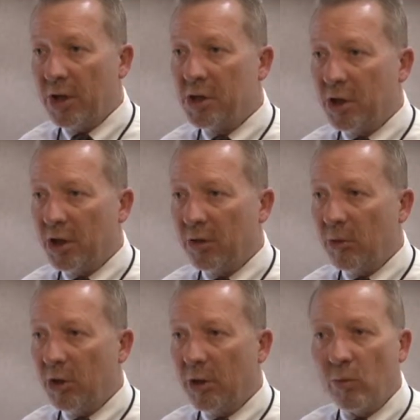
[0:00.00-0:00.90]
is in the
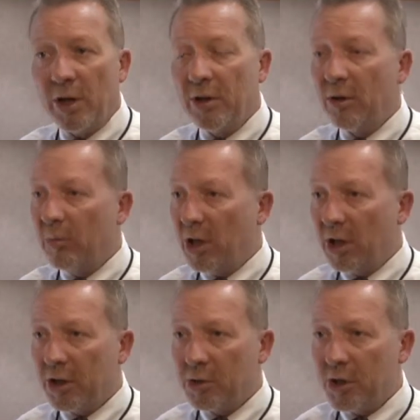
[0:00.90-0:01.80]
community, whether it be
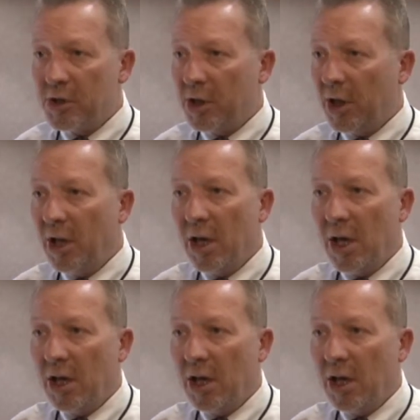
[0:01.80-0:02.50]
electricity,